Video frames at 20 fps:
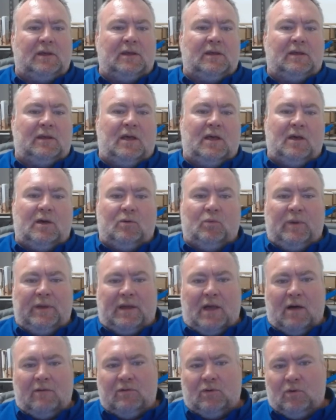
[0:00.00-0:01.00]
Uh, we
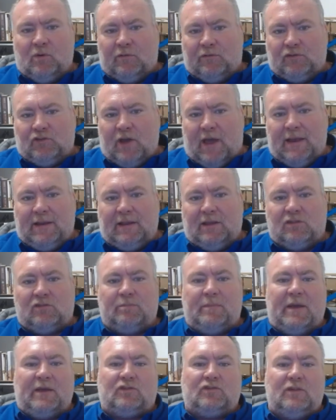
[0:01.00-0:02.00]
covered off chain
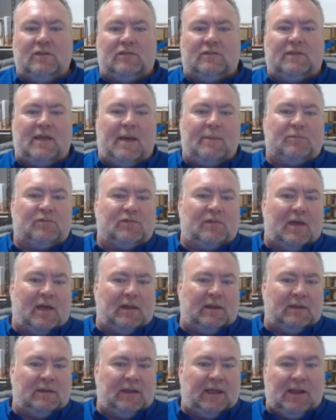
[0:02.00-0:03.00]
inspection steps
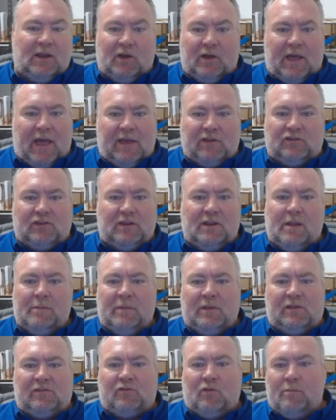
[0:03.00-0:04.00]
and elongation
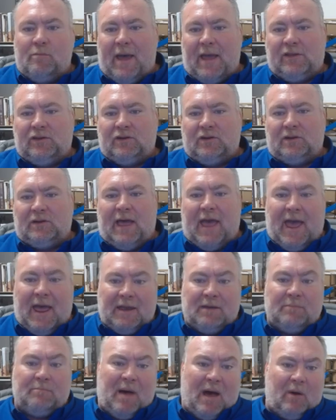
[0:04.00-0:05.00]
limits for manual
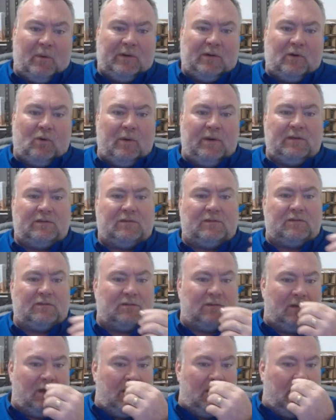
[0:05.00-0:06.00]
and powered
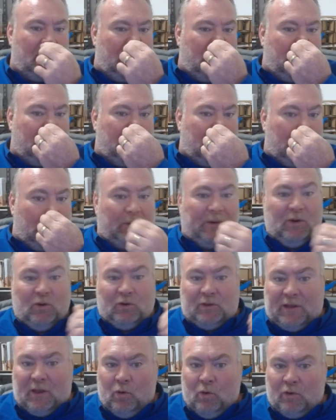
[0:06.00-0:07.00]
hoists. Uh, we
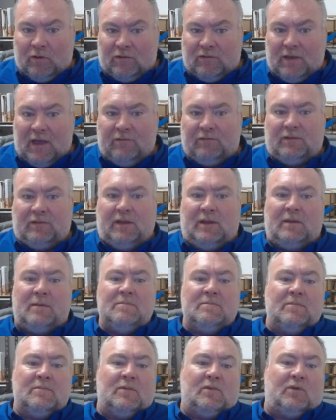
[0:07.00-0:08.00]
looked at hook safety,
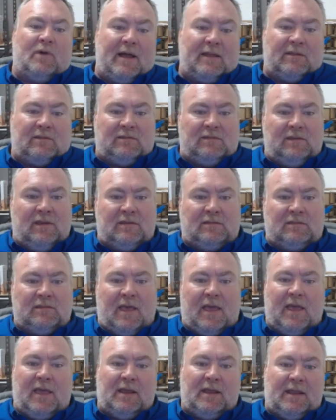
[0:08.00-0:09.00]
right?
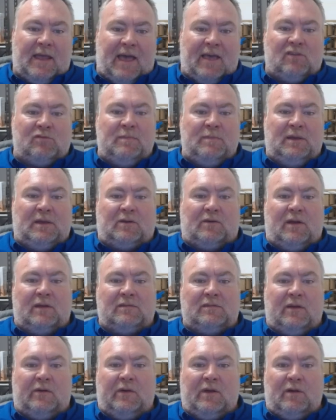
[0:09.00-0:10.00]
CSA and ASME
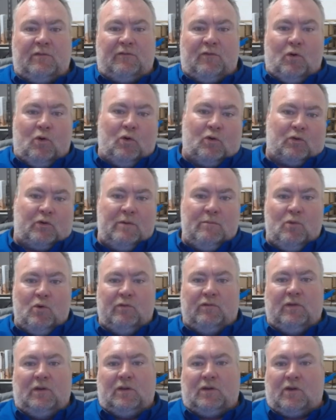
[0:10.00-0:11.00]
criteria for hook
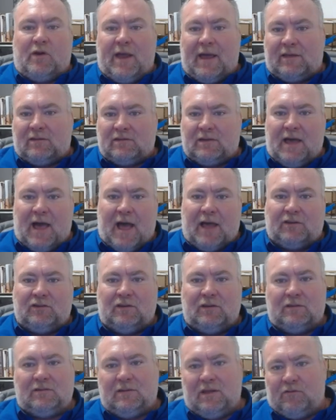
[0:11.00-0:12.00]
removal, cracks,
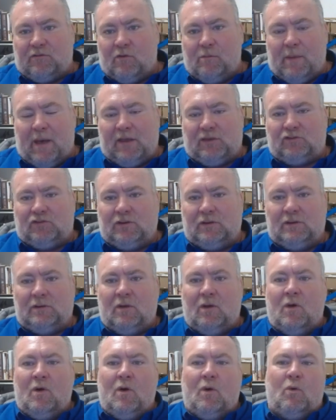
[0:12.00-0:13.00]
gouges, deformation,
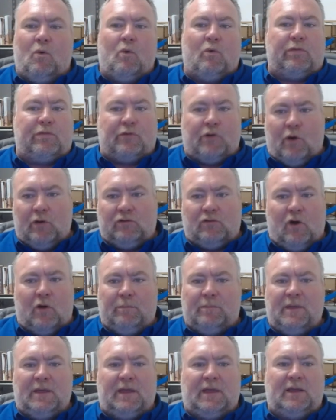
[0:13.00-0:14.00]
or throat
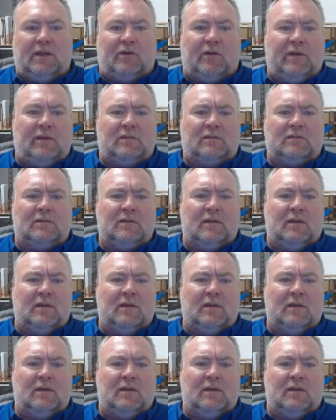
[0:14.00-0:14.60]
opening increase.